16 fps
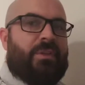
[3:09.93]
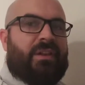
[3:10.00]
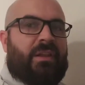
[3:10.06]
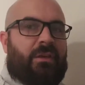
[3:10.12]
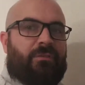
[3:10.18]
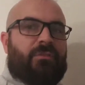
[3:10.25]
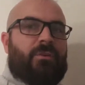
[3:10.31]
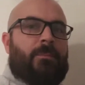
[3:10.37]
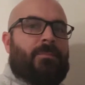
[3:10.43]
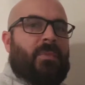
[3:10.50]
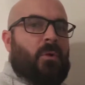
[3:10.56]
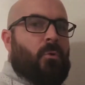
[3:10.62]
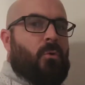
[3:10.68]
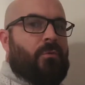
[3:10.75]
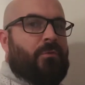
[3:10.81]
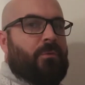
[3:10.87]
the left
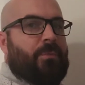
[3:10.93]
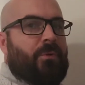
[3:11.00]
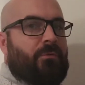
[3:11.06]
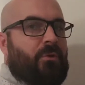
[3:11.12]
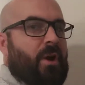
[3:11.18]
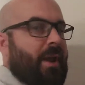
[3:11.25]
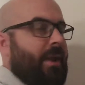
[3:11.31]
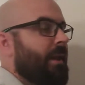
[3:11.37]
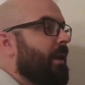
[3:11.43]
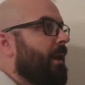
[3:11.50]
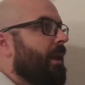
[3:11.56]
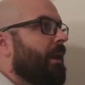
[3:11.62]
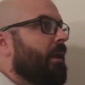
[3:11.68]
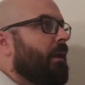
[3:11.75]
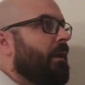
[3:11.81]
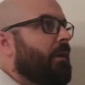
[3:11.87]
or from the right.
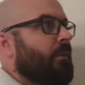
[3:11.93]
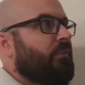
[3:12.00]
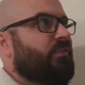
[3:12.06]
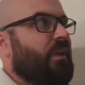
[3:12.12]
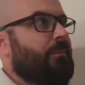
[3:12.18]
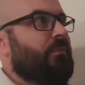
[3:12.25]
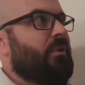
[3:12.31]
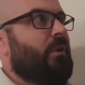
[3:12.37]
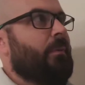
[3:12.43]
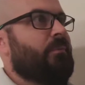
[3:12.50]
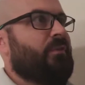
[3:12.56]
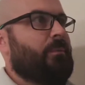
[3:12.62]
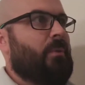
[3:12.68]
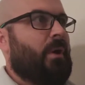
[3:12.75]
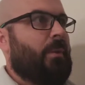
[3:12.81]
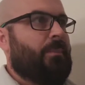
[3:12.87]

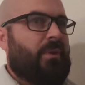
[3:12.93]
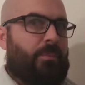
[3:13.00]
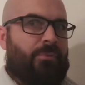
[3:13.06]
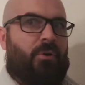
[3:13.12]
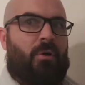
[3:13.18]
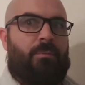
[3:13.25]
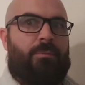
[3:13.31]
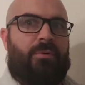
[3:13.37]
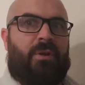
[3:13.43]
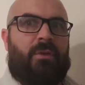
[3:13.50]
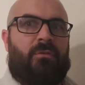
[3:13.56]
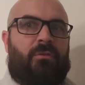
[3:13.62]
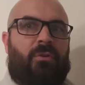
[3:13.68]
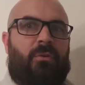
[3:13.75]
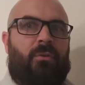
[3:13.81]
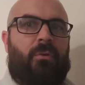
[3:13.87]
Sometimes it might be
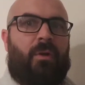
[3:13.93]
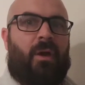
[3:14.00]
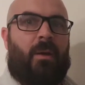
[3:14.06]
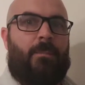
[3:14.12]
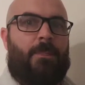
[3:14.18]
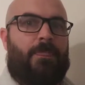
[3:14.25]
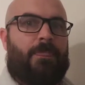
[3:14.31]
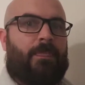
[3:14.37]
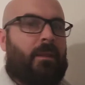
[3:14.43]
appropriate to